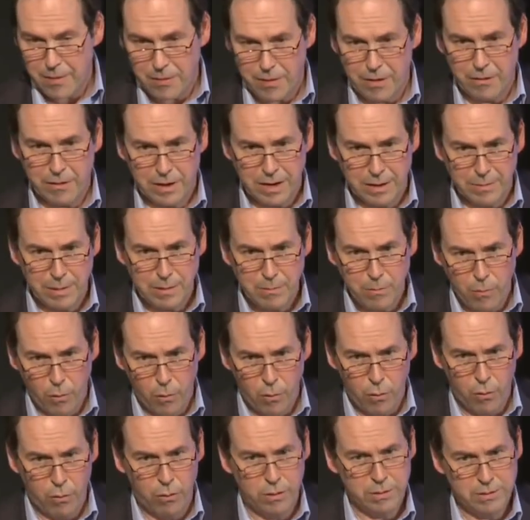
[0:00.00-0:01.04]
There are going to be
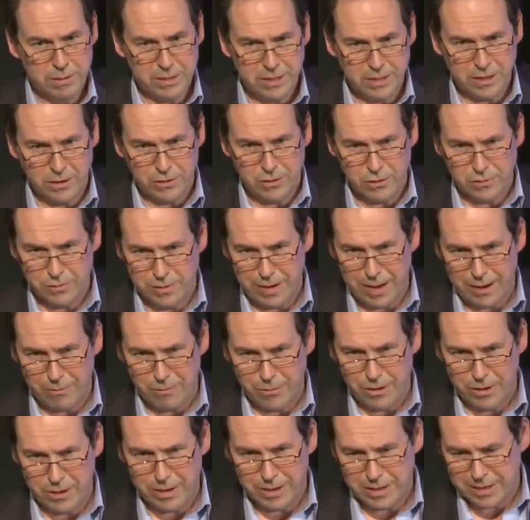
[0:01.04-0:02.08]
more social
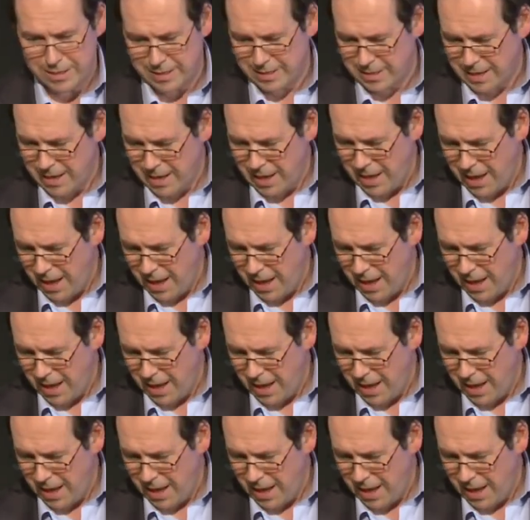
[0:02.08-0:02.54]
networks.